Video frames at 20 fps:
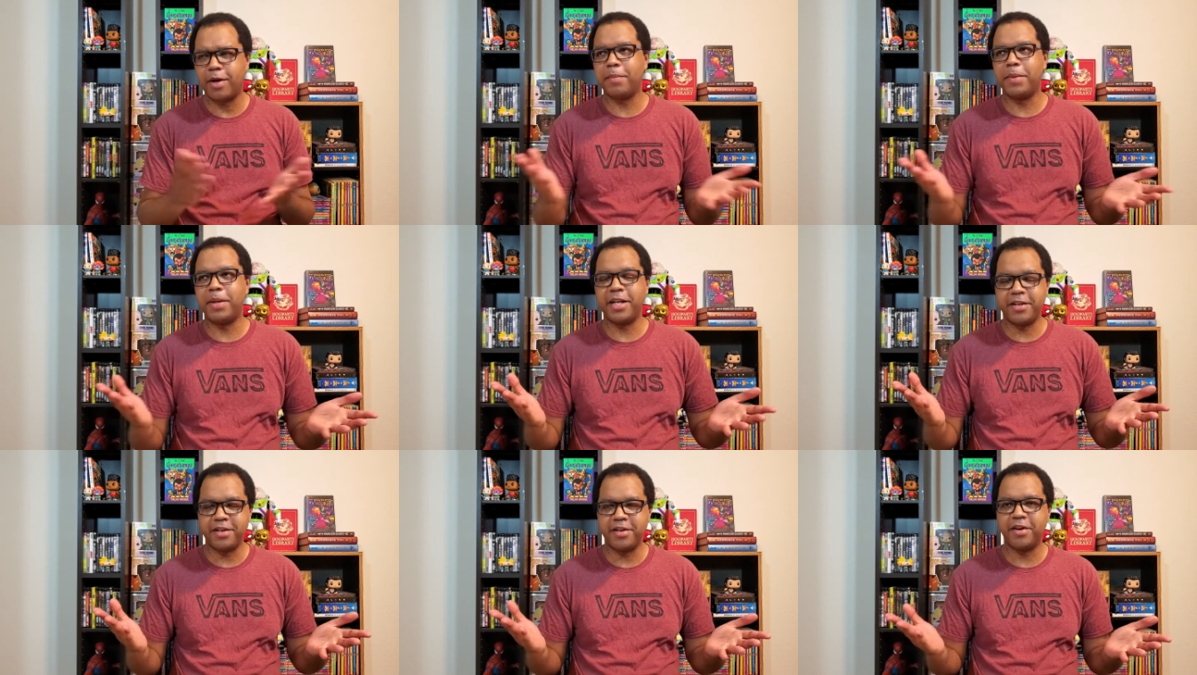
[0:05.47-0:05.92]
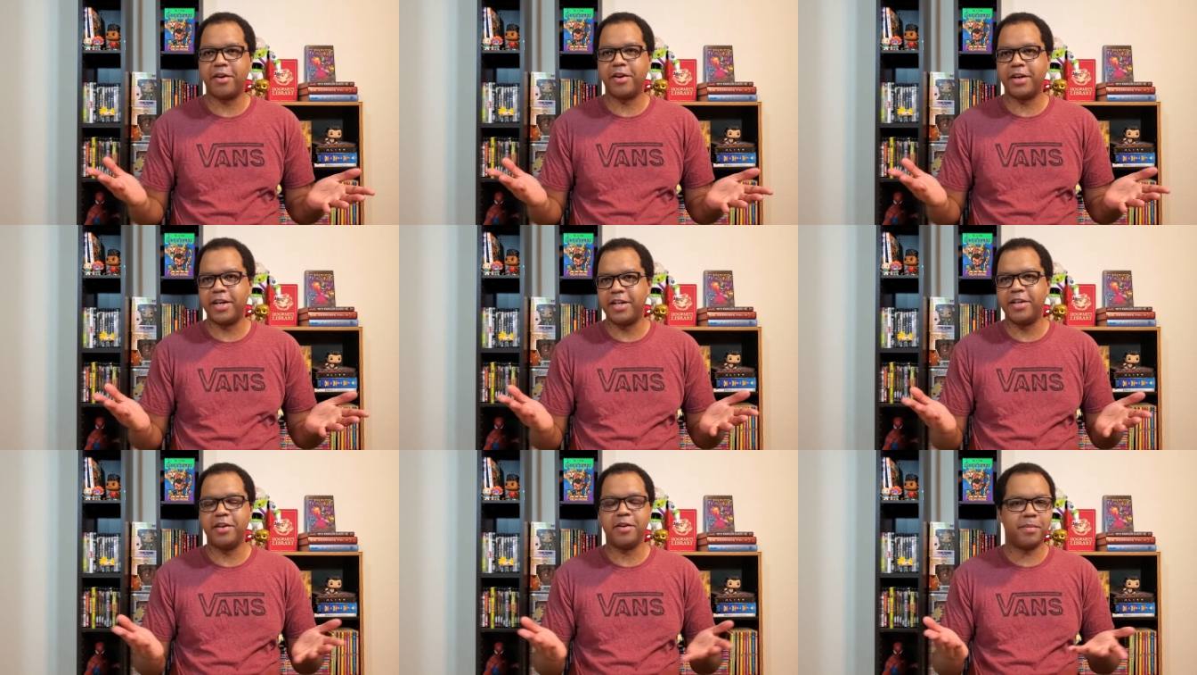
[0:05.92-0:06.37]
I mean, you
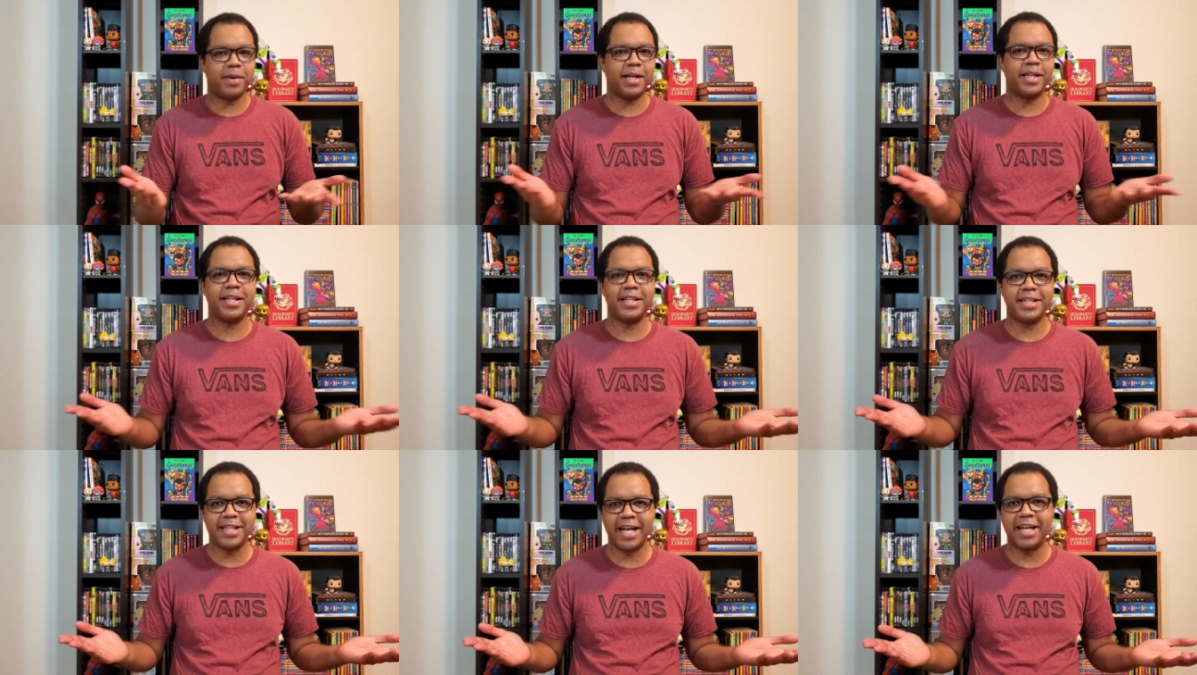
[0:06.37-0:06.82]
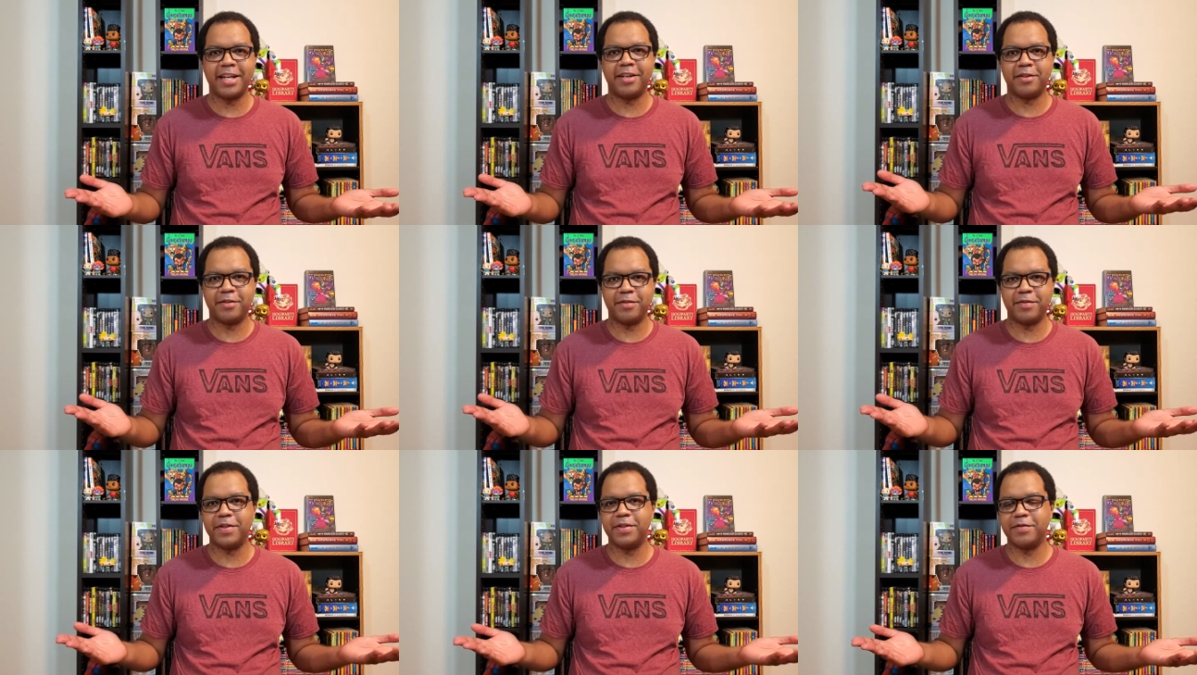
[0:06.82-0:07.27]
already know by the
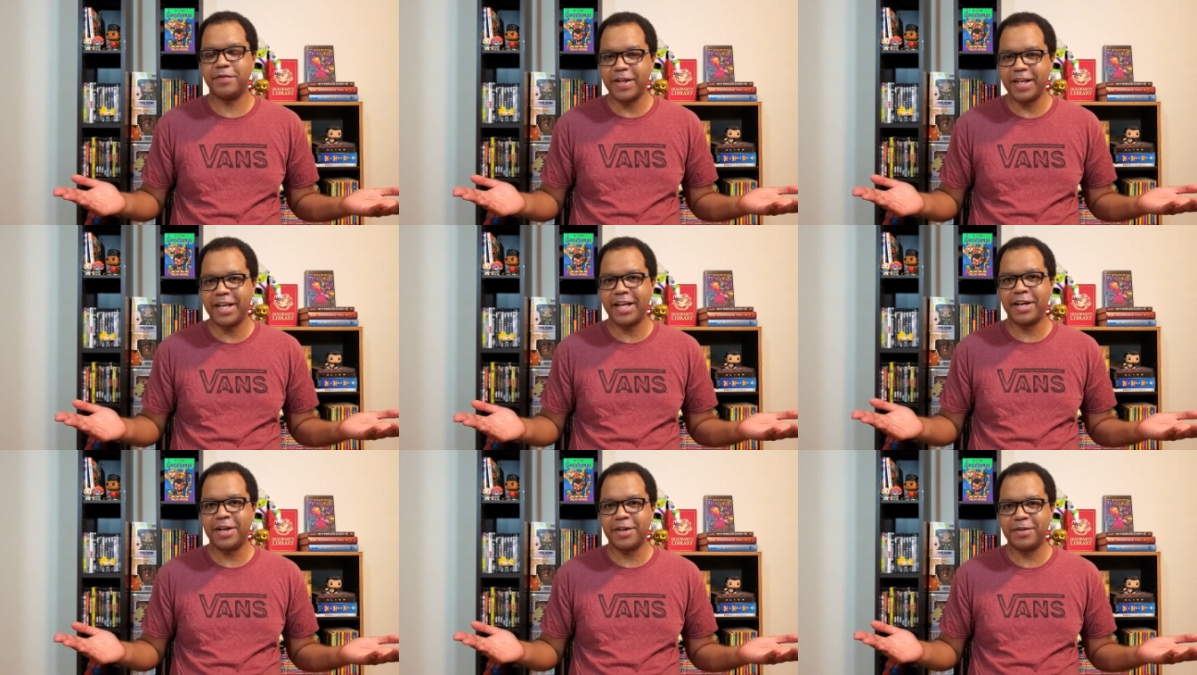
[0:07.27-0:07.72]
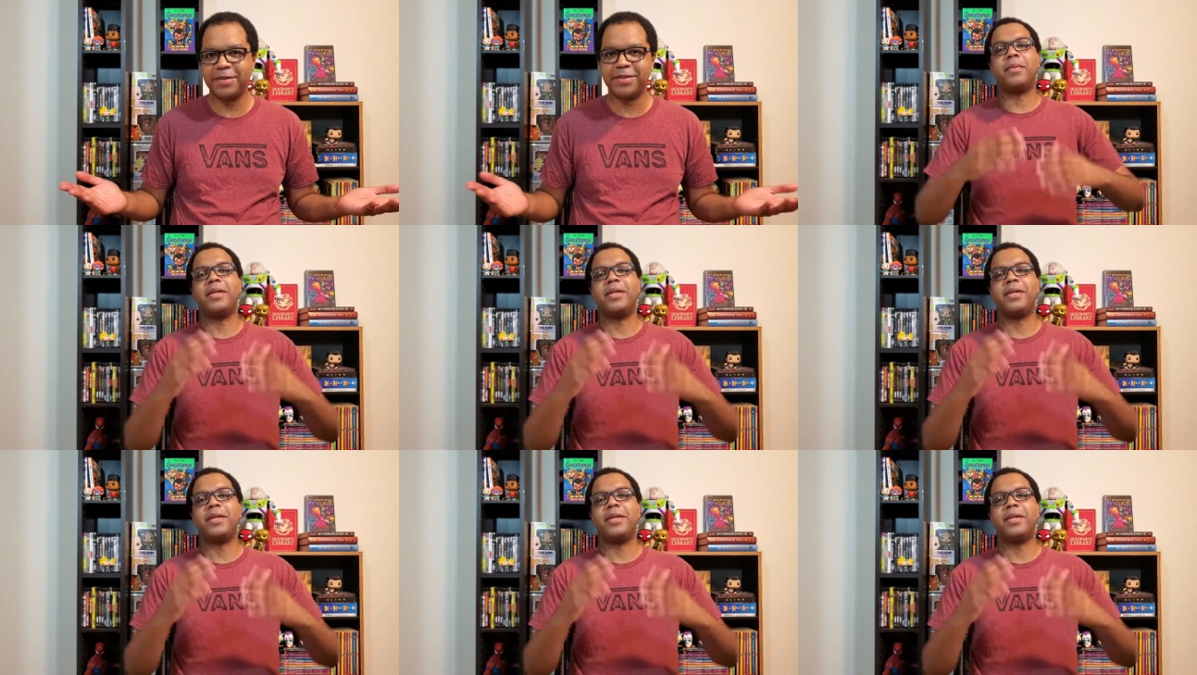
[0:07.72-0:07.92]
title of this video,